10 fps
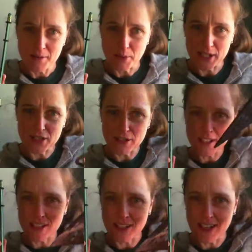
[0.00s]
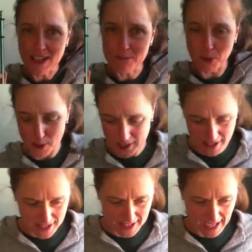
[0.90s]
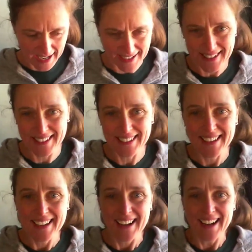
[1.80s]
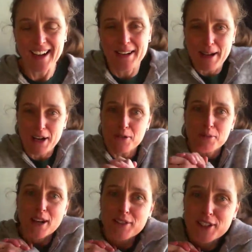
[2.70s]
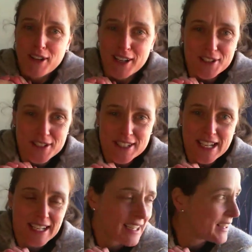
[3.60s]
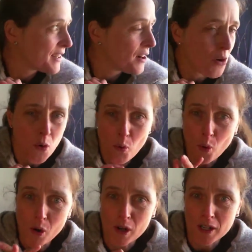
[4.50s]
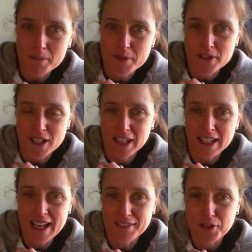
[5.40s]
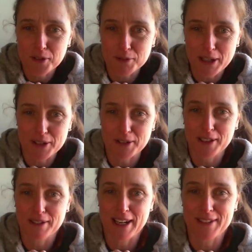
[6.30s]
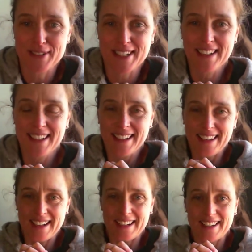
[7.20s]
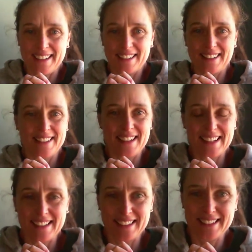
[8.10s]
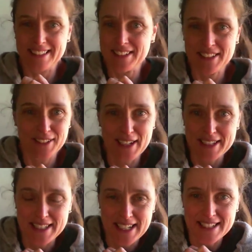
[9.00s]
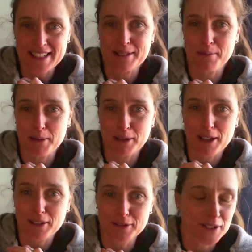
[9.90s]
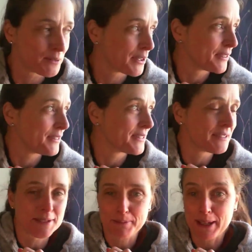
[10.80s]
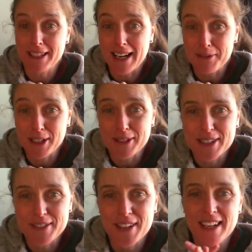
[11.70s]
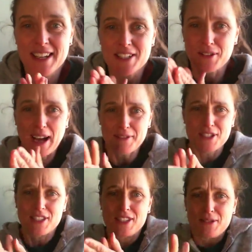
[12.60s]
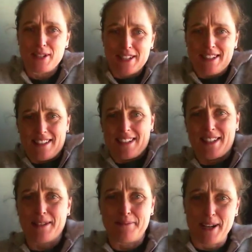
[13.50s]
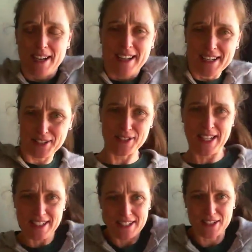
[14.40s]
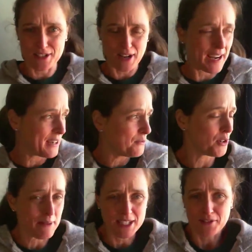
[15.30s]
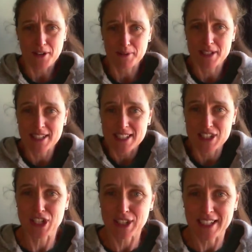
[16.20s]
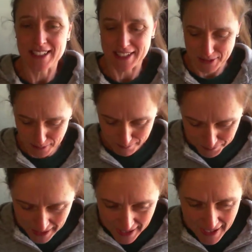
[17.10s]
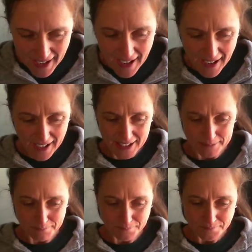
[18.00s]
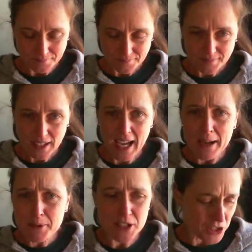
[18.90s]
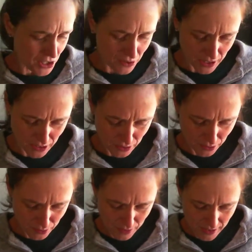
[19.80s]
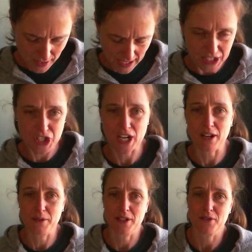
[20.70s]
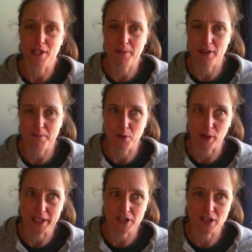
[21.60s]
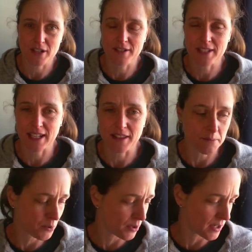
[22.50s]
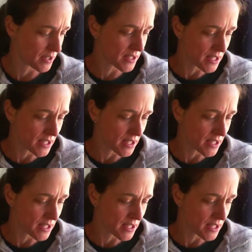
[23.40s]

pointers and boards today. I hope wherever you are, you're staying warm. There's a lot of cold weather going around, and in the United States, probably all over the world, depending on where you live. So I was just doing some exercises to try and warm myself up because it's chilly in this room. I'm going to show you and share with you some of the pointers and the boards